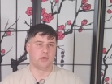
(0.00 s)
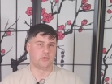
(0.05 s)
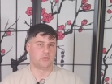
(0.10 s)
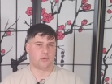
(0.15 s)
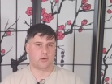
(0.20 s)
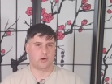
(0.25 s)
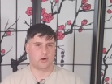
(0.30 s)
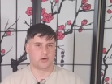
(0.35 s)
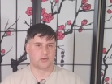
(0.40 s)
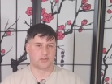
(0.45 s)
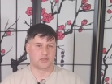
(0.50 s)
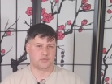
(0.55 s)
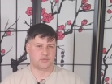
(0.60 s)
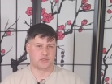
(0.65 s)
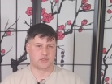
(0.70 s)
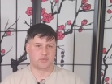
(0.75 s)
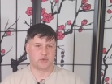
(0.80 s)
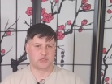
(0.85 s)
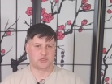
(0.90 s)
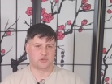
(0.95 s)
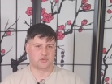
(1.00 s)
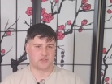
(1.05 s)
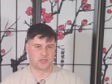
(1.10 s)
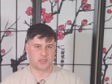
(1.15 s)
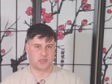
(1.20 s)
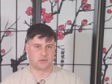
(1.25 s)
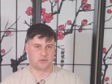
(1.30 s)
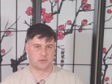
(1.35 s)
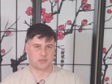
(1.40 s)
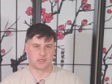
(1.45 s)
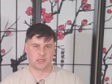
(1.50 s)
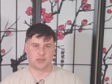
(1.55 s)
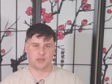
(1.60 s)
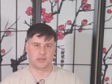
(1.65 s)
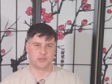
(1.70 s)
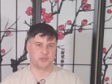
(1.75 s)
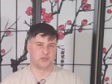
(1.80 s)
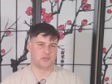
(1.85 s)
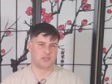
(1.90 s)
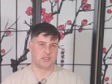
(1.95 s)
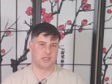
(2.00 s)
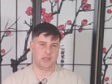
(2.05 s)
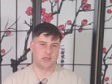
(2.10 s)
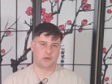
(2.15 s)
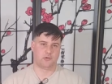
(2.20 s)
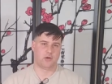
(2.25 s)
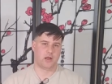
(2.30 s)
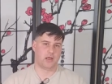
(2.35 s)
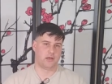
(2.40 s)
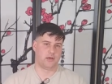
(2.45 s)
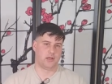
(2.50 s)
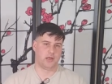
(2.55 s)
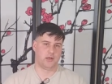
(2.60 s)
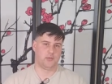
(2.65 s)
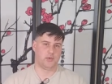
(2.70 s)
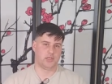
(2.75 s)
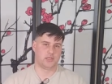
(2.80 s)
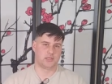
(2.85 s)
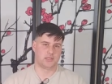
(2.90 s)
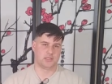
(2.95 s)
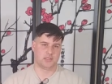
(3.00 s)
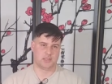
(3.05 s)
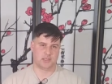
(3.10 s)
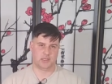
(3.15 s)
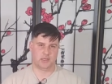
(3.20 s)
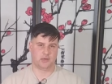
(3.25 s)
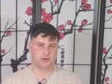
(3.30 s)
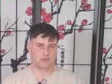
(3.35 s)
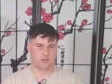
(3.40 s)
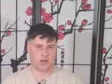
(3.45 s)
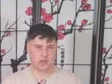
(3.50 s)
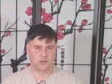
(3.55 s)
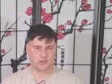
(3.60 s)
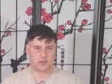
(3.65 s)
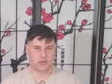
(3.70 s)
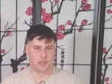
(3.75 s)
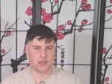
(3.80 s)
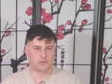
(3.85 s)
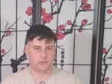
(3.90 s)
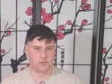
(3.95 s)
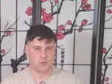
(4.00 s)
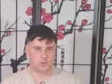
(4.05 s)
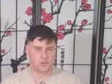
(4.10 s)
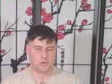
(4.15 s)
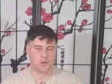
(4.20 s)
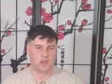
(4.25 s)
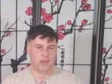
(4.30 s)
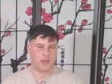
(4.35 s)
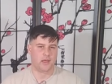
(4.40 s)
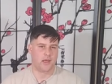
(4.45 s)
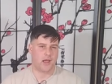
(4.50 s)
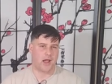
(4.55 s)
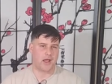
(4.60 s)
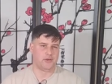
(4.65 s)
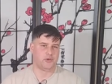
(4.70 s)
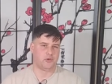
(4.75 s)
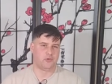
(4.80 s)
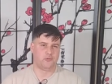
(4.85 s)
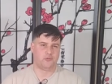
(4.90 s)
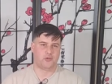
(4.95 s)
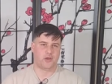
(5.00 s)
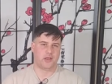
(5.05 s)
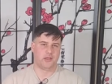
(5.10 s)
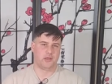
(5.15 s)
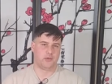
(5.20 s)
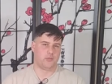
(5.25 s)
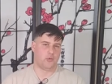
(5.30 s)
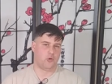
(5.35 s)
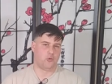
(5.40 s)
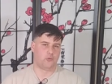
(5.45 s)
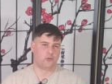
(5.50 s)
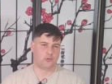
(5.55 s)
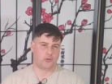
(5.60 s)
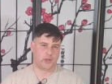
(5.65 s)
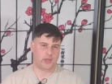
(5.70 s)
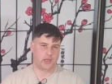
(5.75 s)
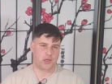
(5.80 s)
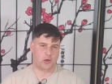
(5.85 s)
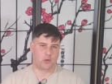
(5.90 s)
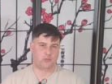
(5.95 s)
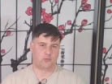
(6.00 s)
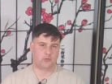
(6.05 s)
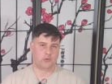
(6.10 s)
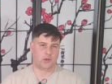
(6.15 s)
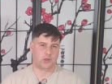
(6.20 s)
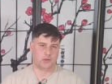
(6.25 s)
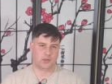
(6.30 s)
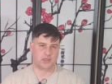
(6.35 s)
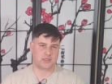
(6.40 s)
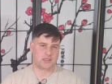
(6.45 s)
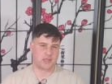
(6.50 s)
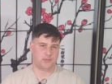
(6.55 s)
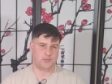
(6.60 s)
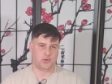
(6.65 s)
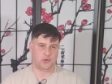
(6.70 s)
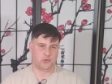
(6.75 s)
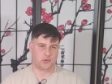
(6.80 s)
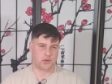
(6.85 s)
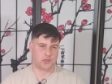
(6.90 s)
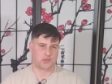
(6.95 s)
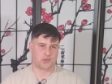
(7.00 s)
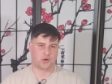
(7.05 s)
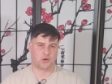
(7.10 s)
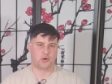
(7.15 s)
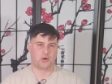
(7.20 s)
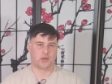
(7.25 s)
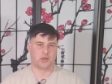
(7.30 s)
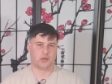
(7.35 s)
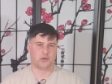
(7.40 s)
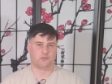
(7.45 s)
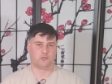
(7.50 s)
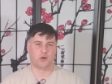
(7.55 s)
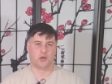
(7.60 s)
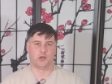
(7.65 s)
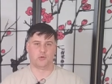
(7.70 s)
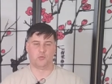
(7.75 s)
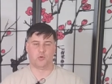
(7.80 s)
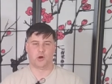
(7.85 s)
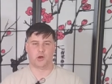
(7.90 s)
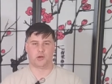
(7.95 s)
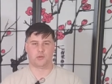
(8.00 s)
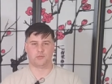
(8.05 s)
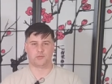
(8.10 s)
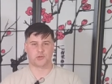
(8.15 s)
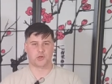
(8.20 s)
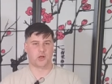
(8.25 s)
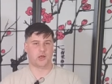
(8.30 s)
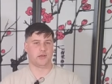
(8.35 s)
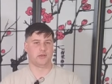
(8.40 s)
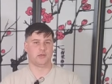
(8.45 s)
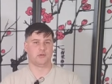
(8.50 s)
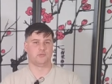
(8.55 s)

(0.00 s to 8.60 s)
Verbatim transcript: There are some special skills that let you sneak around enemies and sneak around the level, I don't find them overly helpful unless I'm doing a targeted run where I'm trying